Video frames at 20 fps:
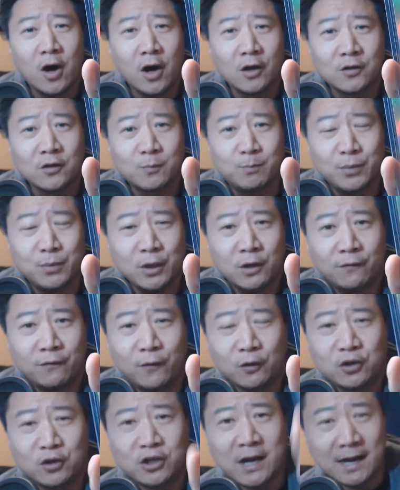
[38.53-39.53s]
Beautiful,
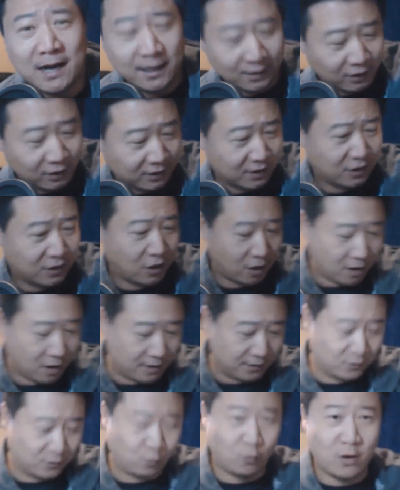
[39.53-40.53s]
shiny-looking card
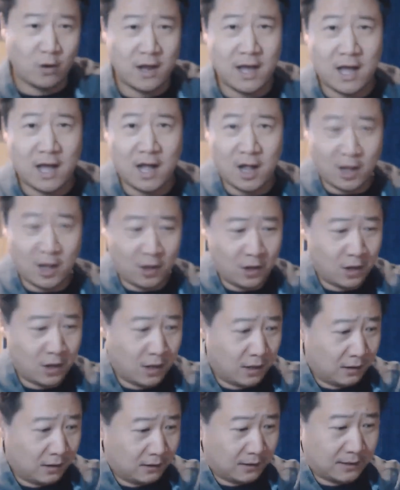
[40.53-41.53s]
as well.
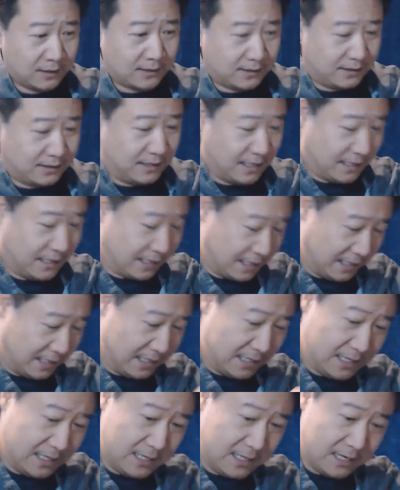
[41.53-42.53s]
Let's dig in
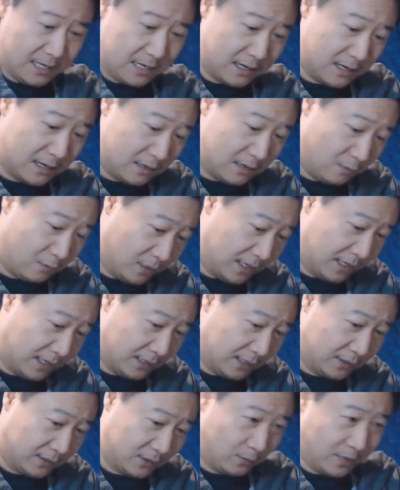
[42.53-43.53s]
here. What
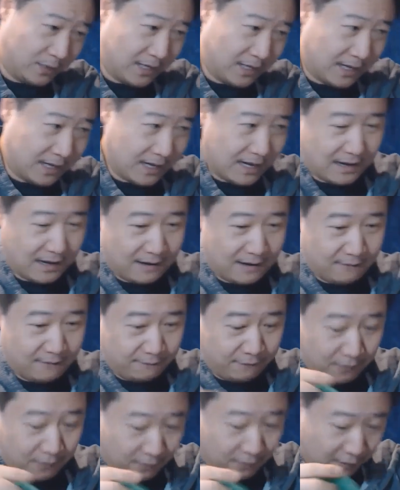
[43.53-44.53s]
else do we have
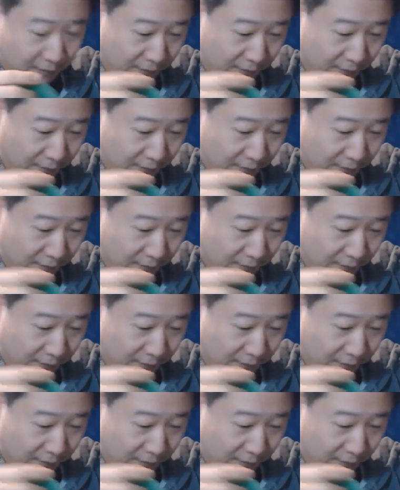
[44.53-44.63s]
for